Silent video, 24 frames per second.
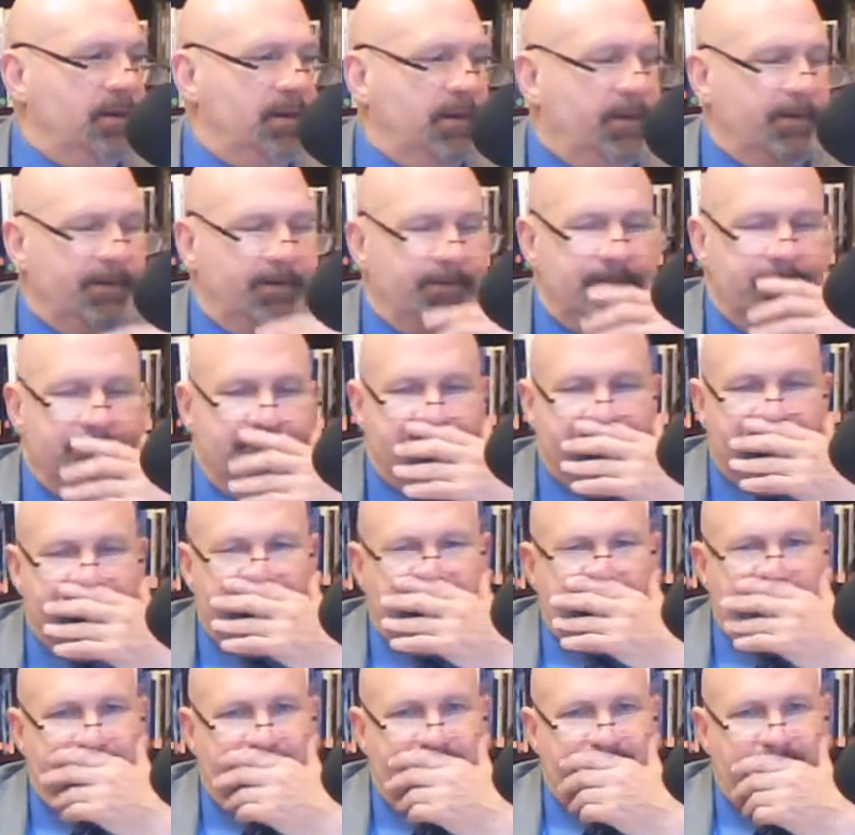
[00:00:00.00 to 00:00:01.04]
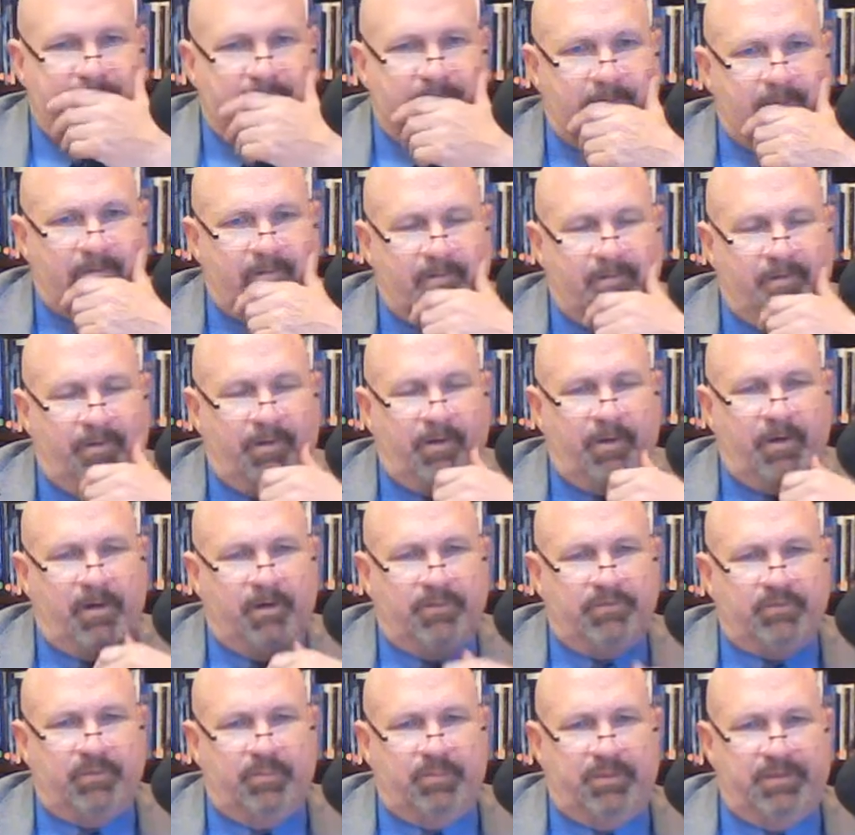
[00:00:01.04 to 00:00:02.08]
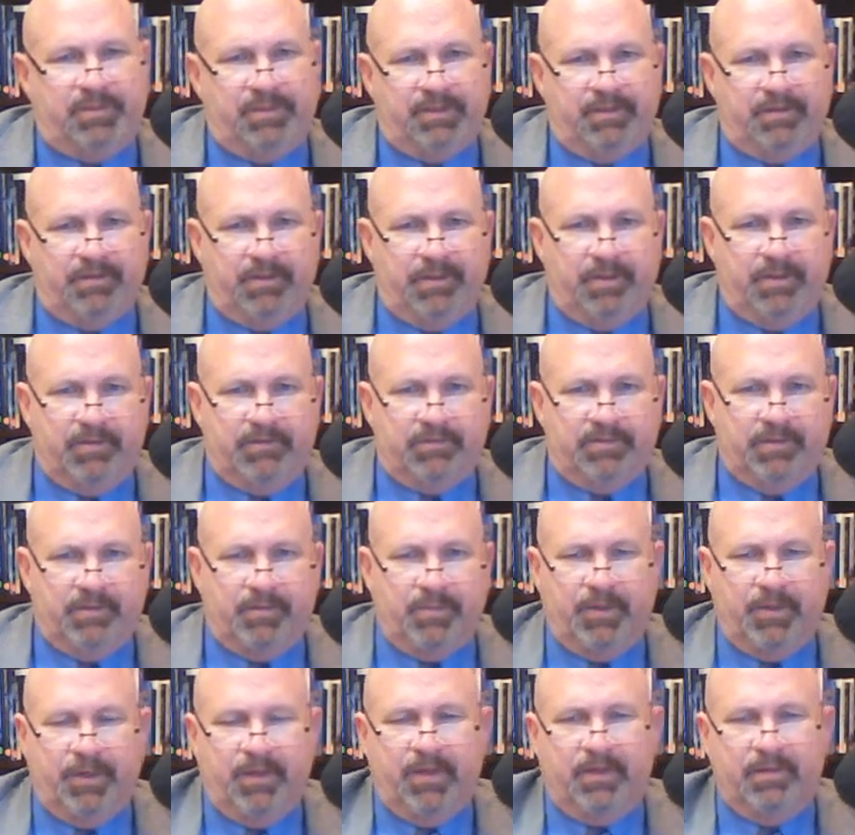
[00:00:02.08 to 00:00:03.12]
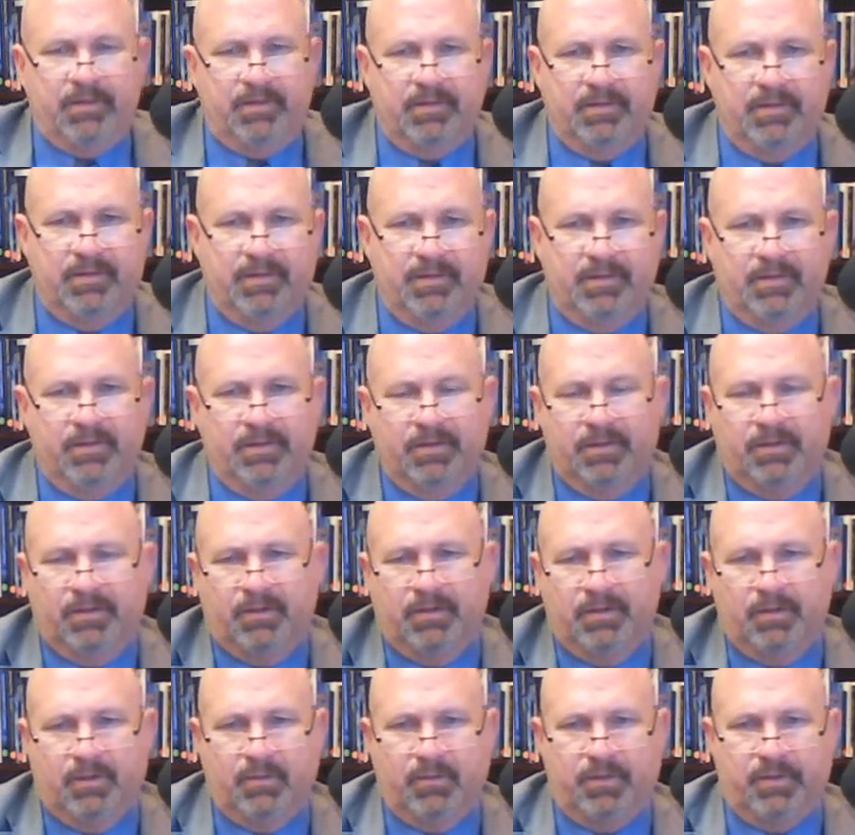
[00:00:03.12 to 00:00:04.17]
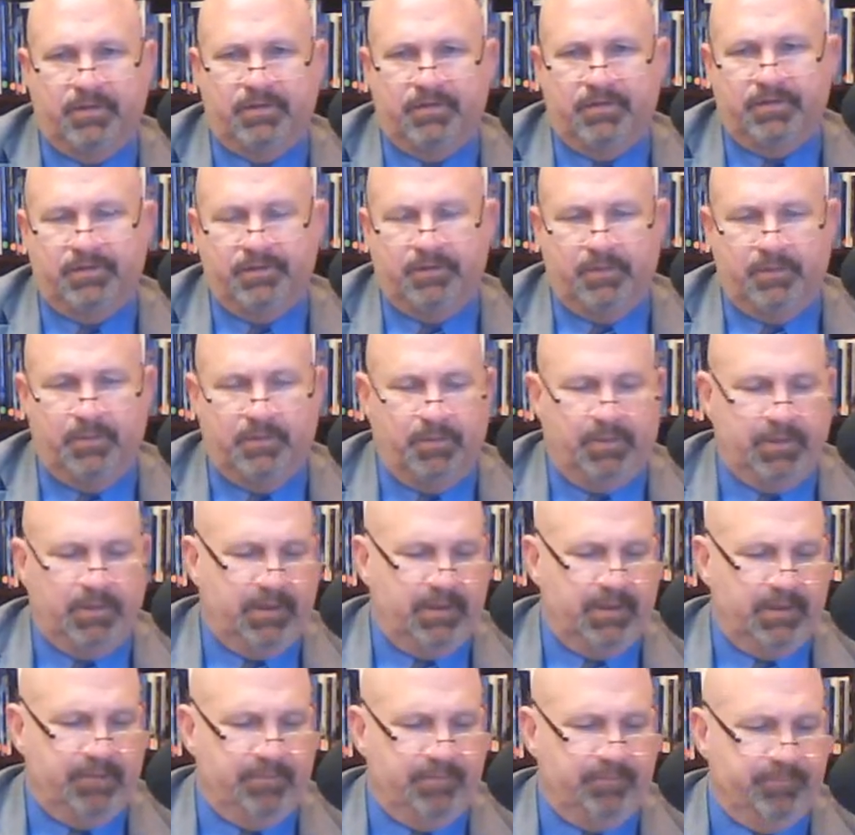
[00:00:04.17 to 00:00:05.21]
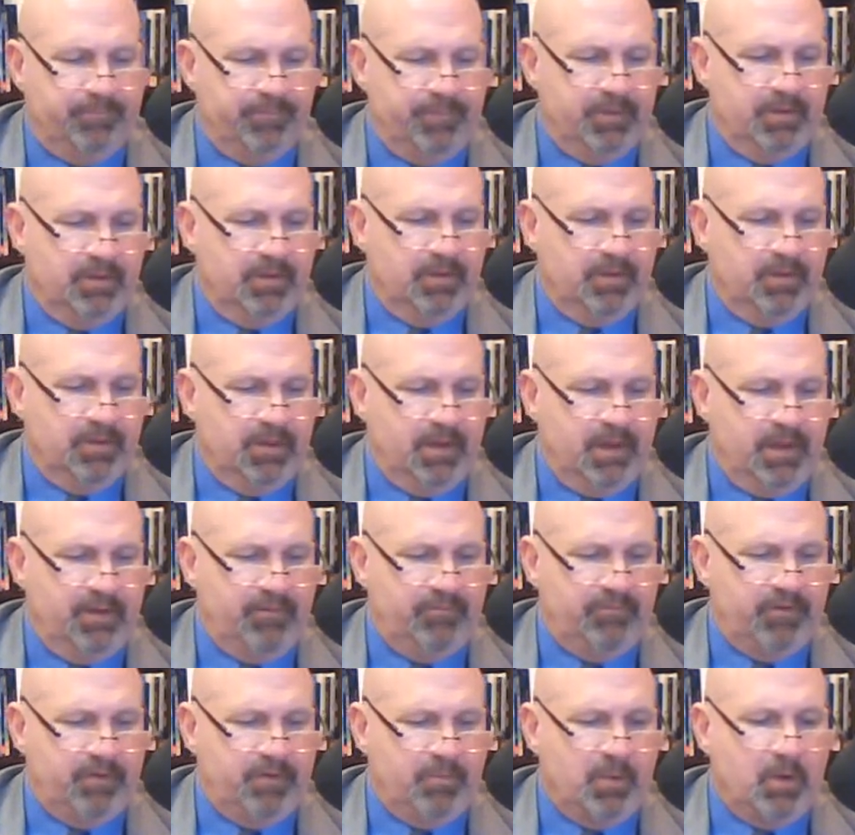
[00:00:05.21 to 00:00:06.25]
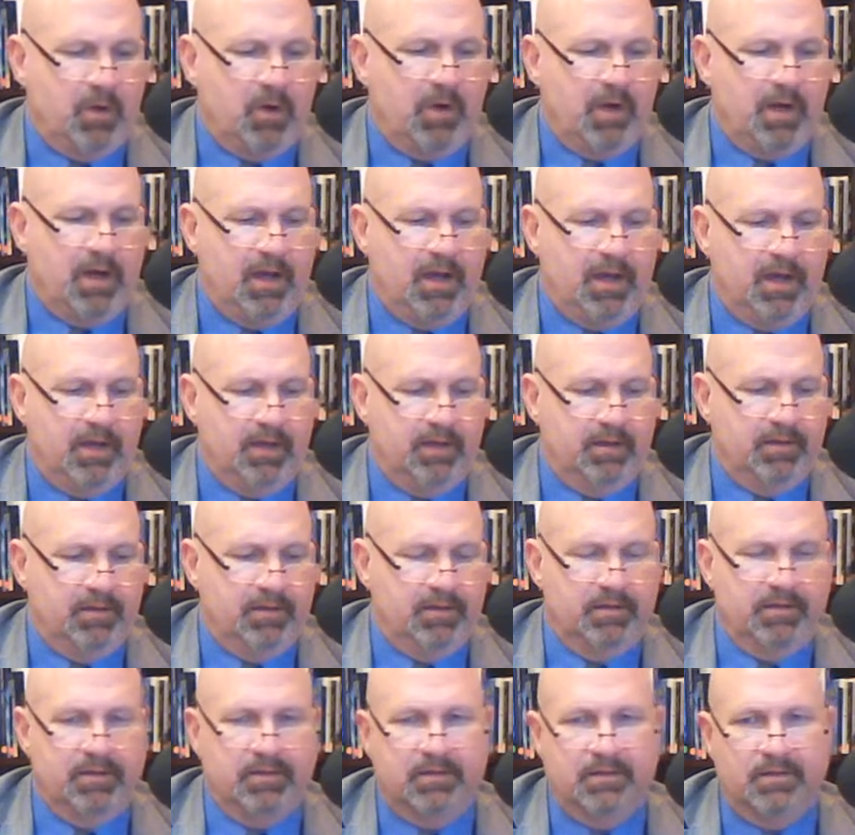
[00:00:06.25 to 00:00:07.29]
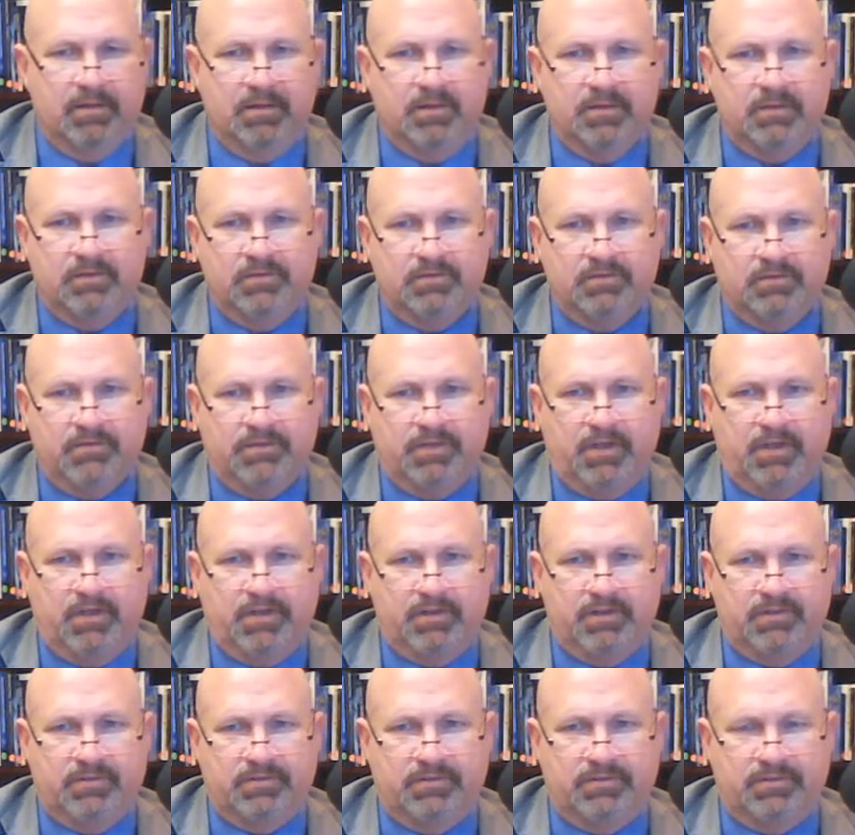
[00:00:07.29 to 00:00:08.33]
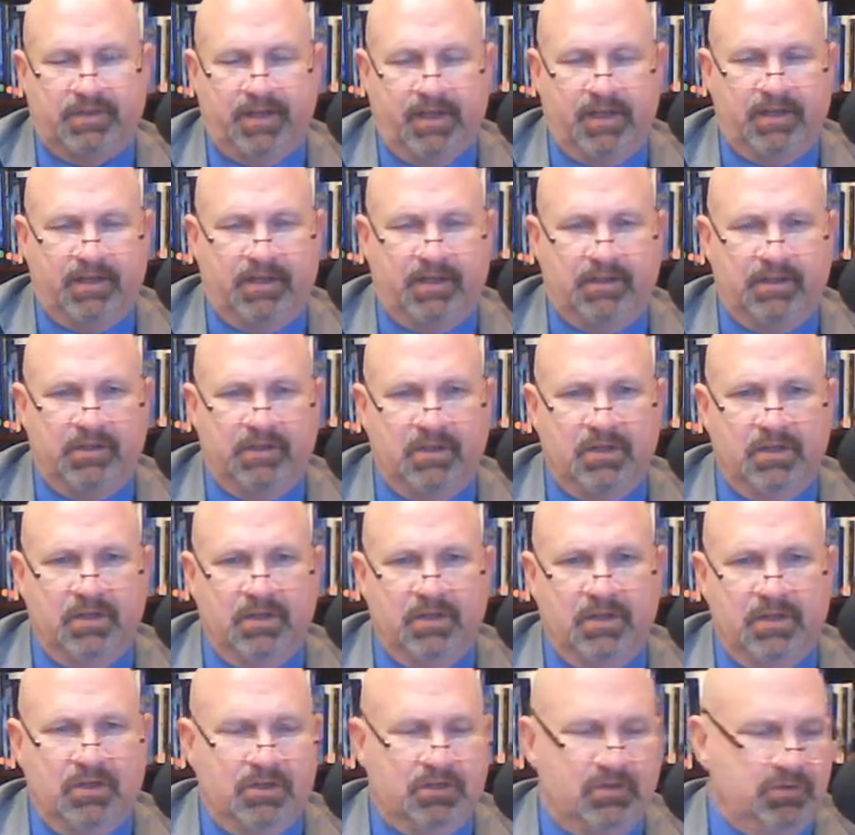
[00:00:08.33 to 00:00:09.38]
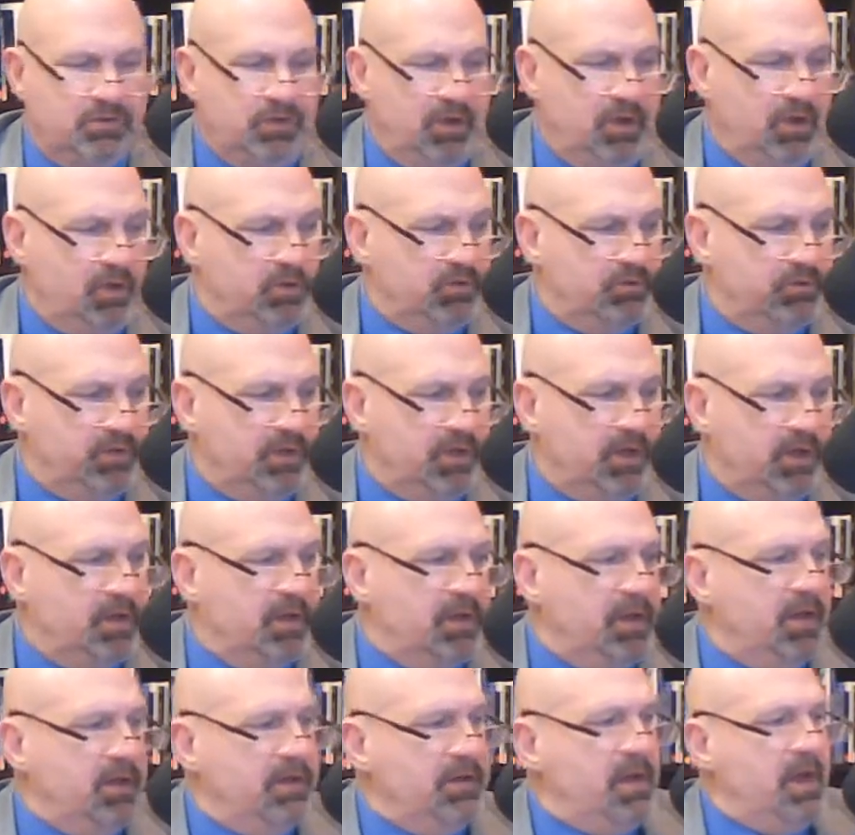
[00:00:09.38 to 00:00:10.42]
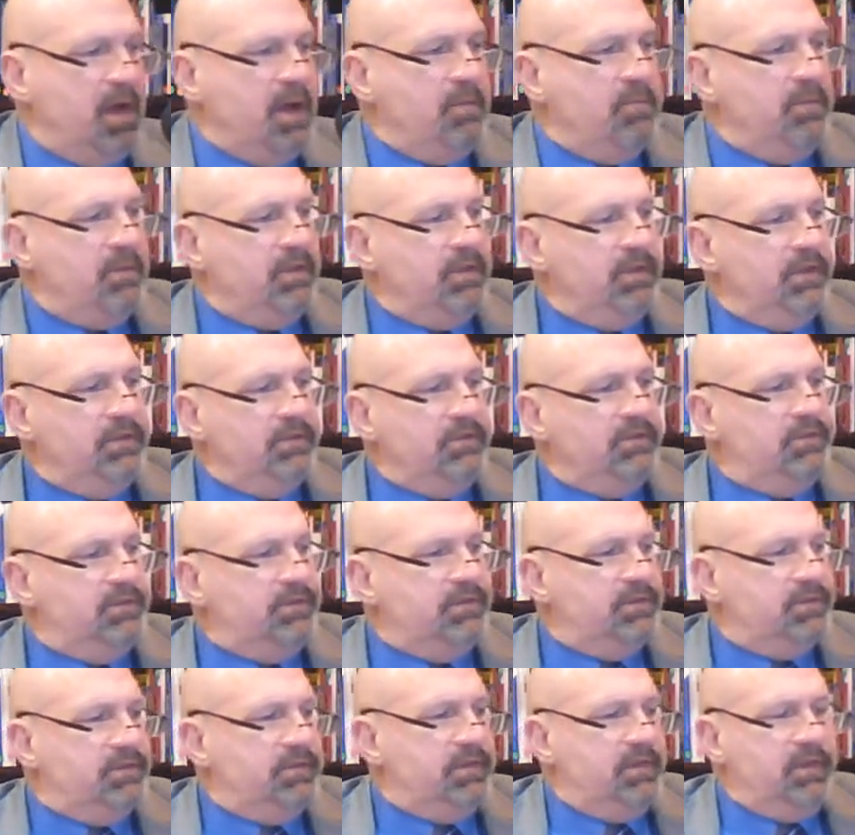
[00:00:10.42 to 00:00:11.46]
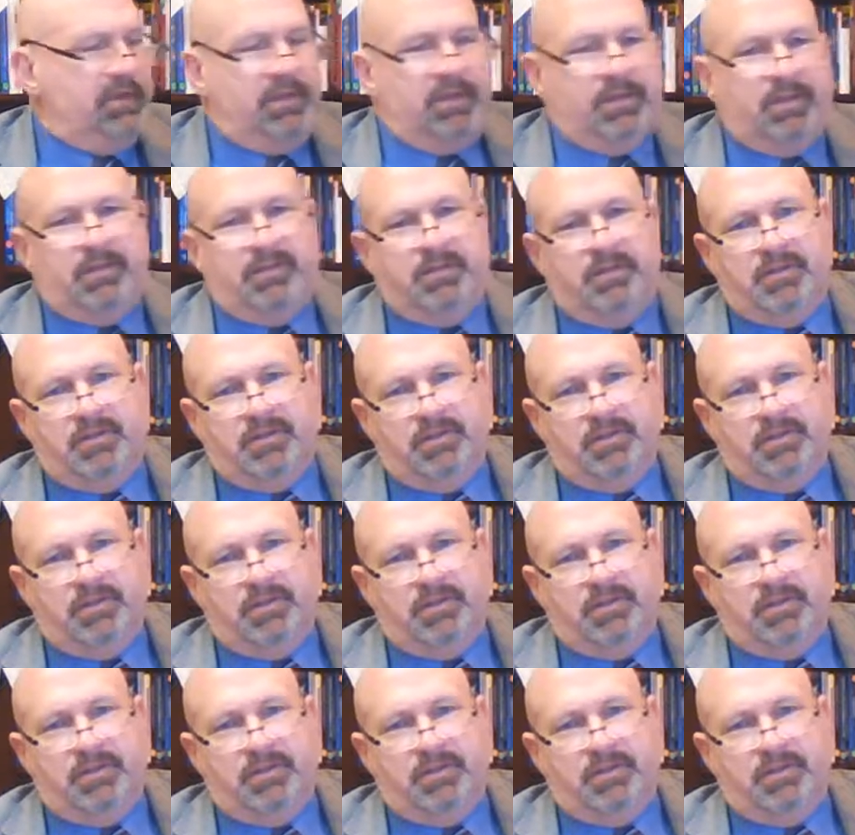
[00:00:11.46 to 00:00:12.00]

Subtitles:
I? There are also particular areas of the brain which, through fMRI studies scanning, shows anomalies in